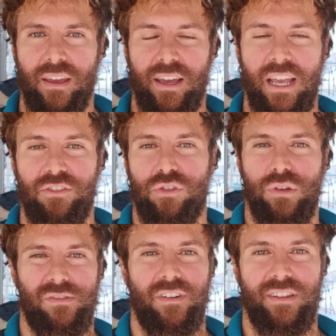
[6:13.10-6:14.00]
And so
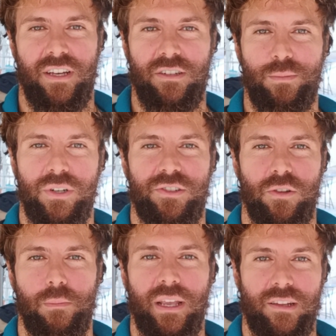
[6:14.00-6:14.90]
if another person
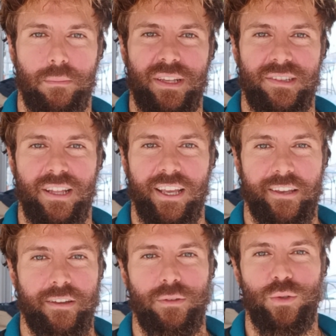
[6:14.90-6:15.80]
makes a
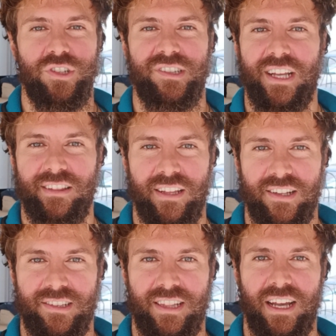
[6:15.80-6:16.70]
mistake, you just
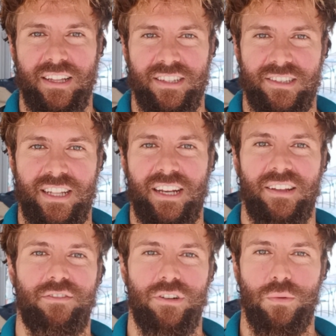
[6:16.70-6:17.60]
understand it
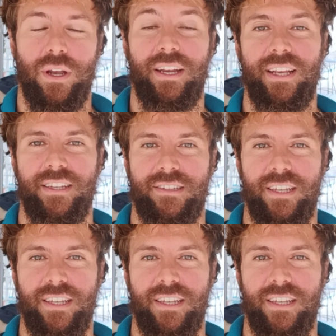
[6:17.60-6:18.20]
for the way it is.